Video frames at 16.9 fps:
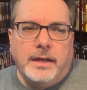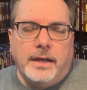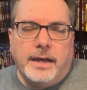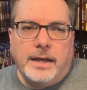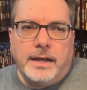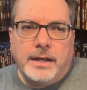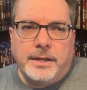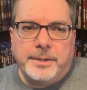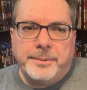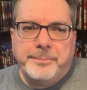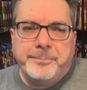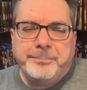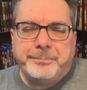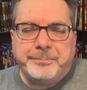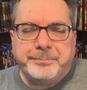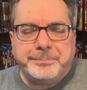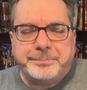
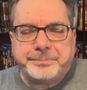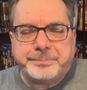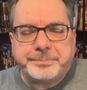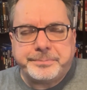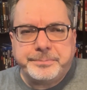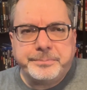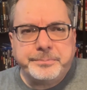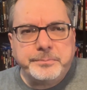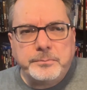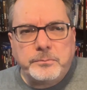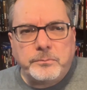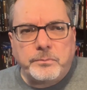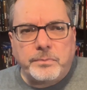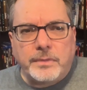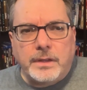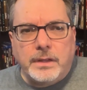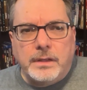um,
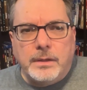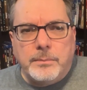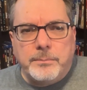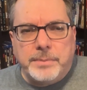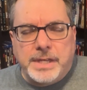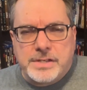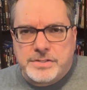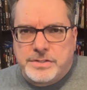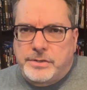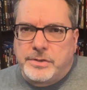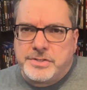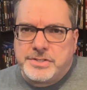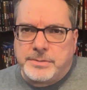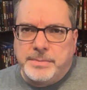because there are some